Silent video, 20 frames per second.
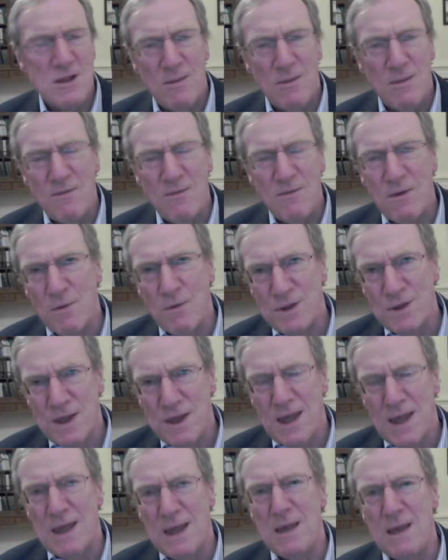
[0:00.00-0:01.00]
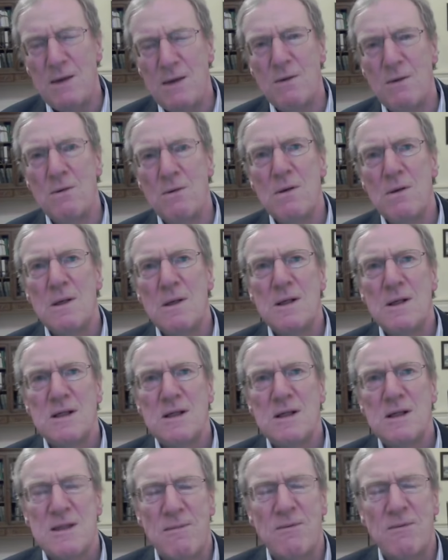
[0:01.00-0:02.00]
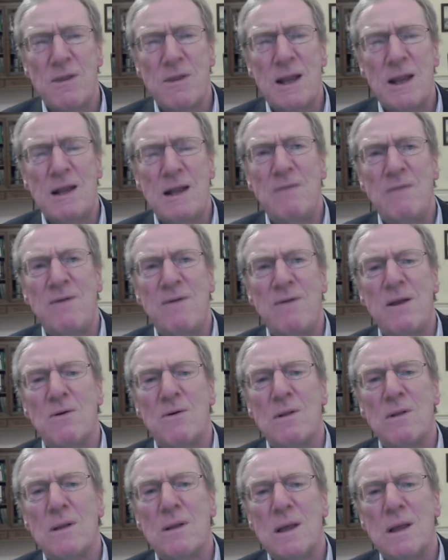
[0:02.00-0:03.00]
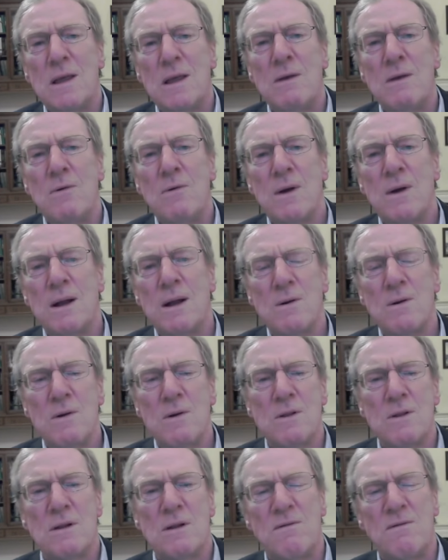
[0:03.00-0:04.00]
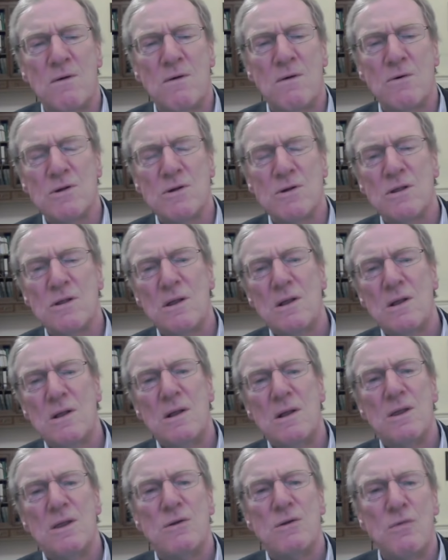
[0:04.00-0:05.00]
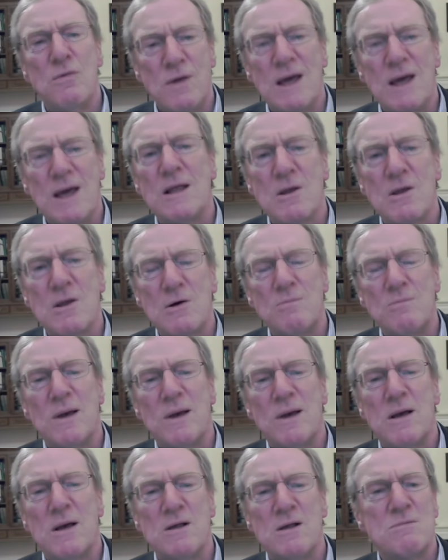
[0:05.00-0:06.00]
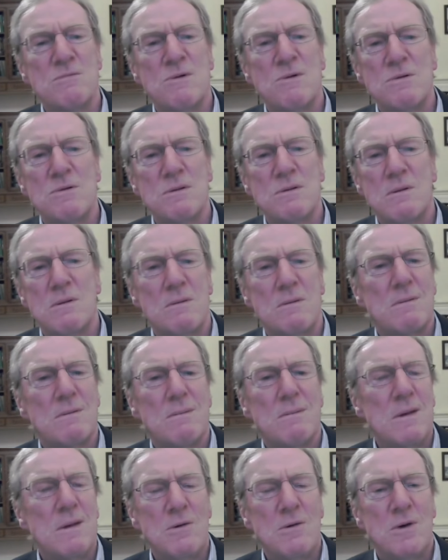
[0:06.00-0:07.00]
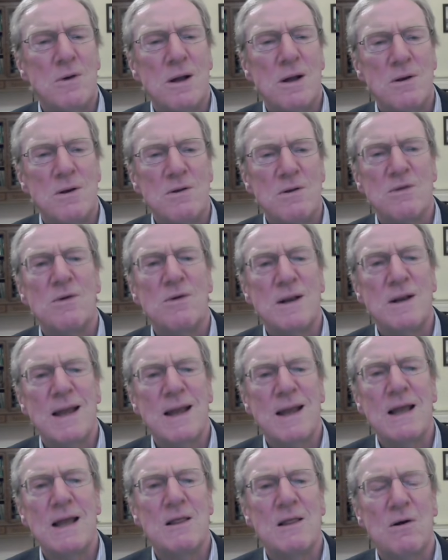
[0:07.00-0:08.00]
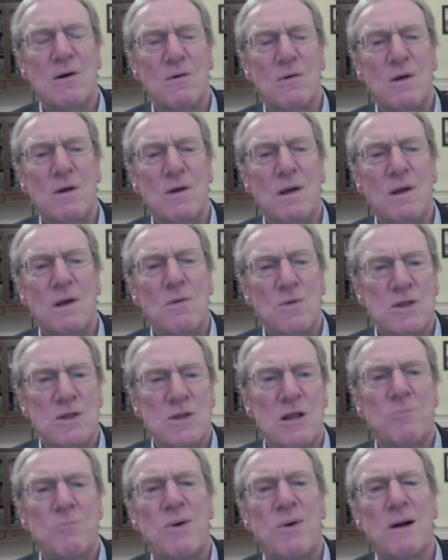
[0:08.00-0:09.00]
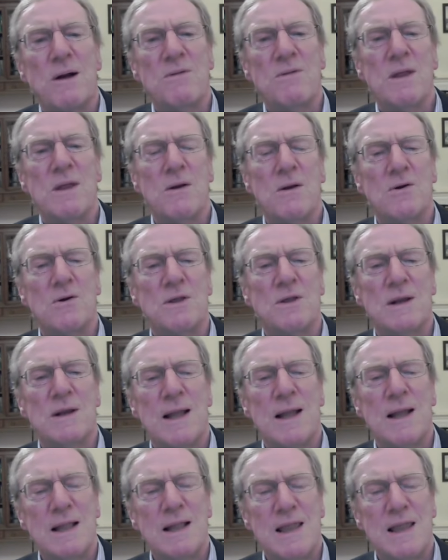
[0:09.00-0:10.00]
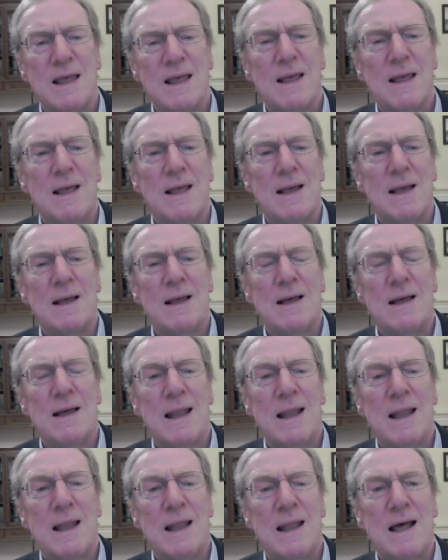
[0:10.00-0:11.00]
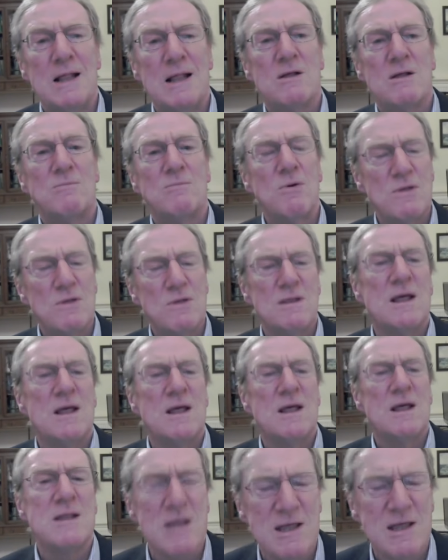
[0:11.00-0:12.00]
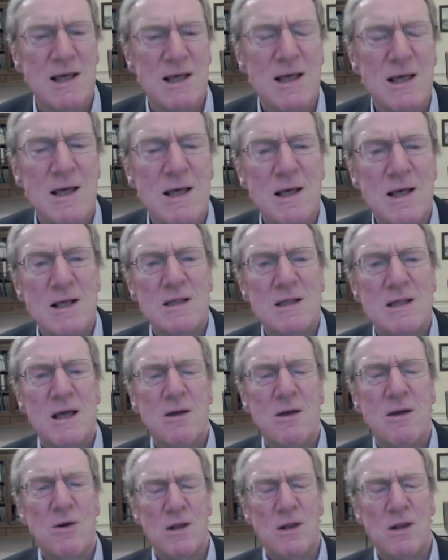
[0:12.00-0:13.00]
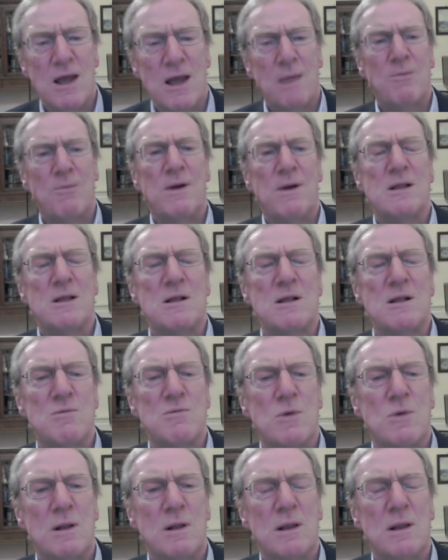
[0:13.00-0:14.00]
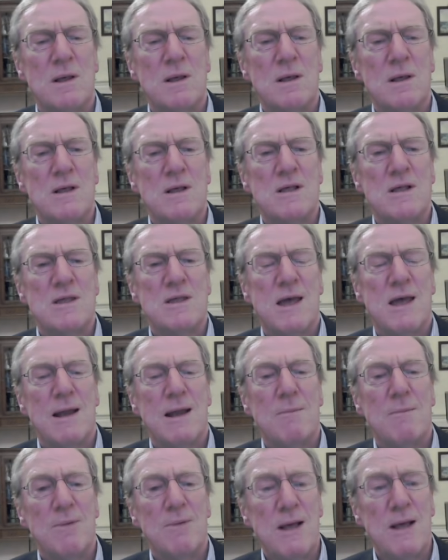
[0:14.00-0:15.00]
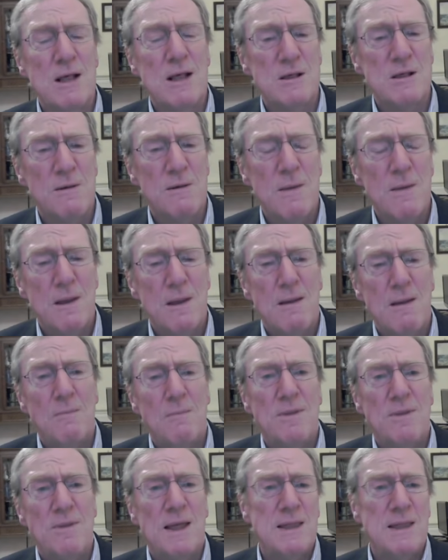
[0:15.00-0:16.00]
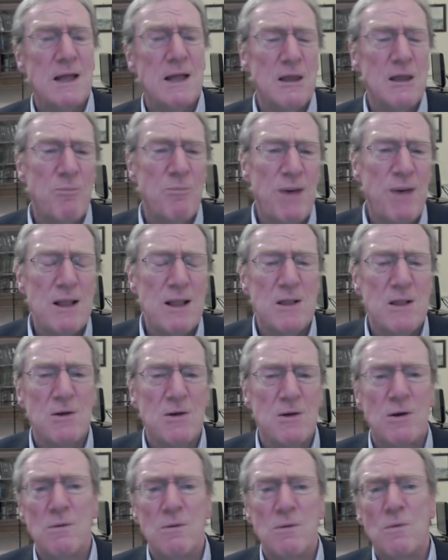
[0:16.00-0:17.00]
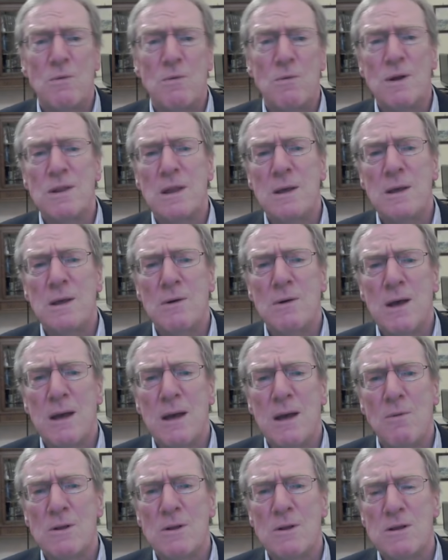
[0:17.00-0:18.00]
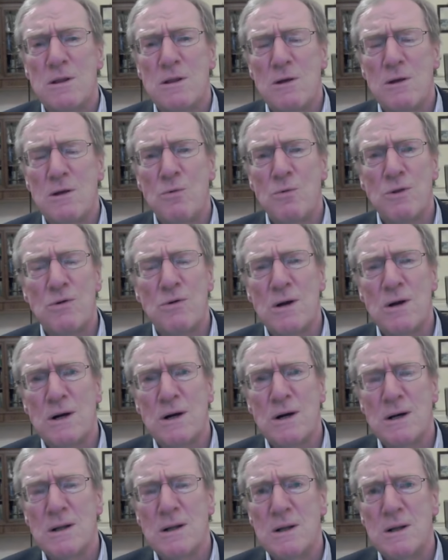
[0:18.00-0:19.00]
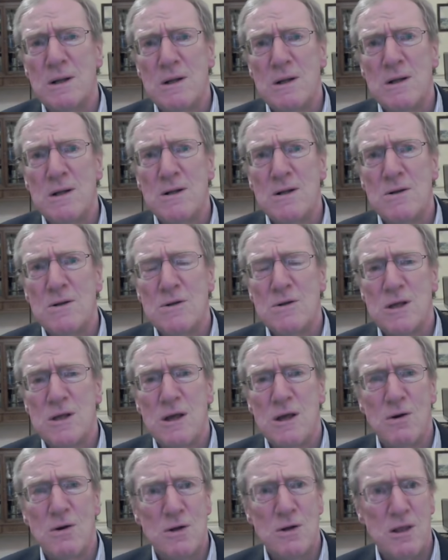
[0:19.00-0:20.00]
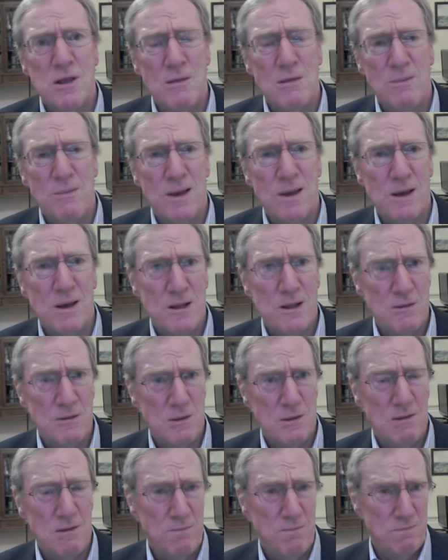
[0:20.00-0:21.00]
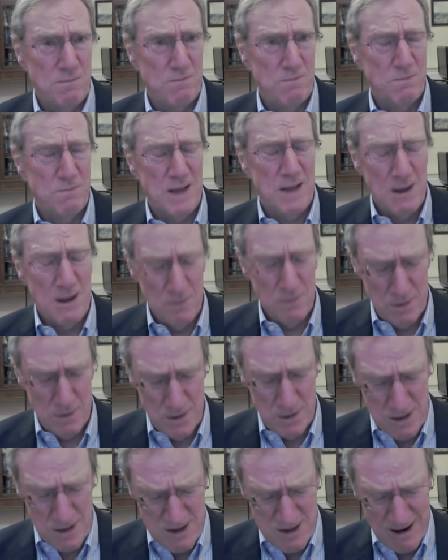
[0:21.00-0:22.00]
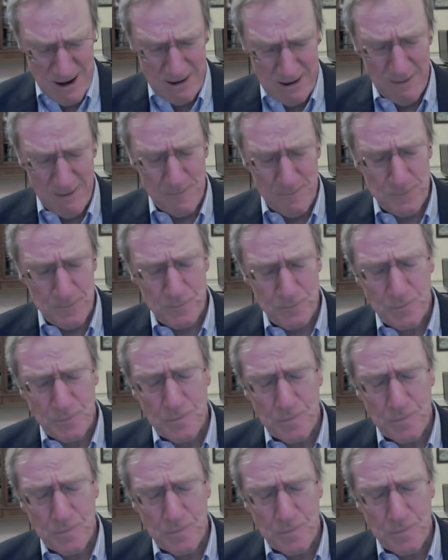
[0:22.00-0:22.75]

some of it with the EU, some of it with the individual EU countries, and of course, through NATO, because most EU countries are in NATO, we're still part of the North Atlantic Alliance. So most of the existing security apparatus will stay in place. But then that depends on what the UK wants to do with regard to security, because they've now decided